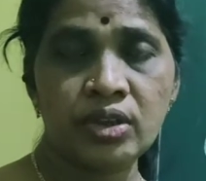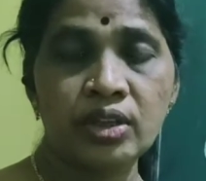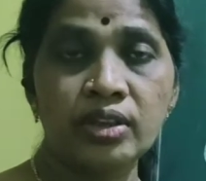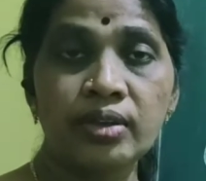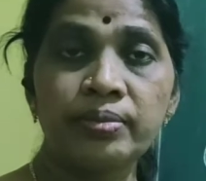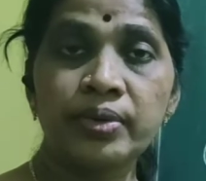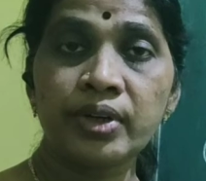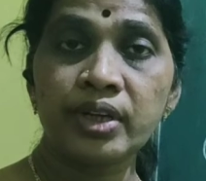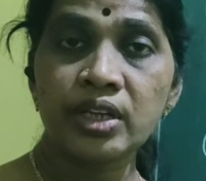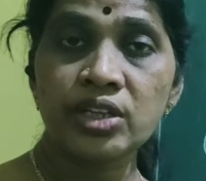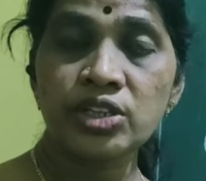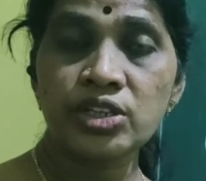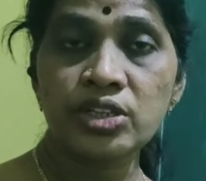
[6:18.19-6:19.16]
the
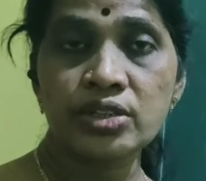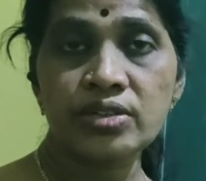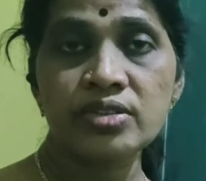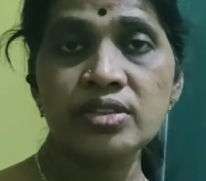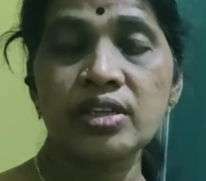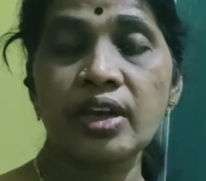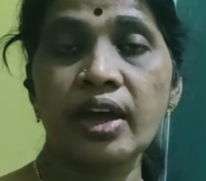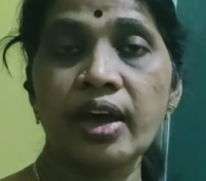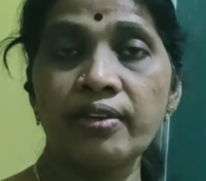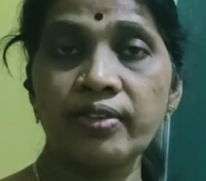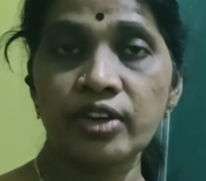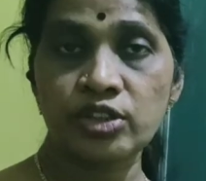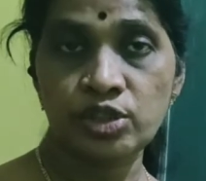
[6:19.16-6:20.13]
Britishers, they
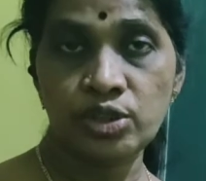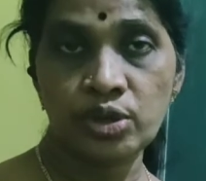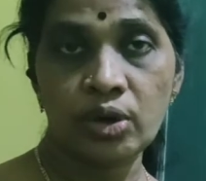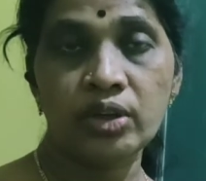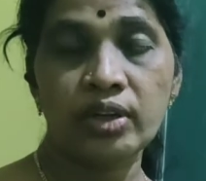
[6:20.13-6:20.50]
have assured,